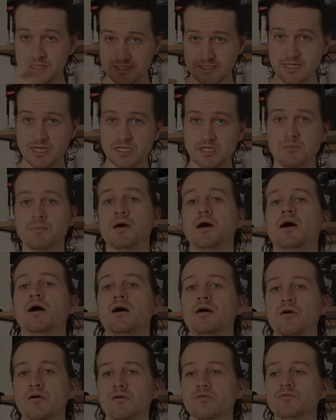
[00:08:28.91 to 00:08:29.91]
center
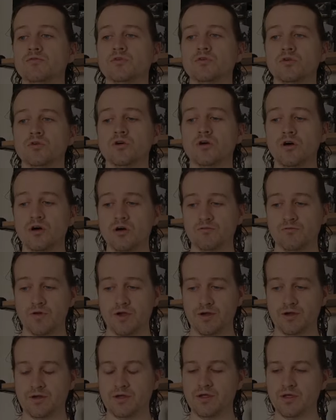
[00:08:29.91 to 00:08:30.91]
part of your
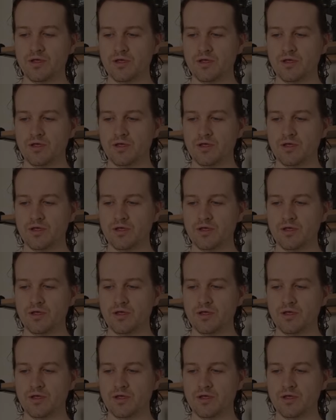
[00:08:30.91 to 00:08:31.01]
phone.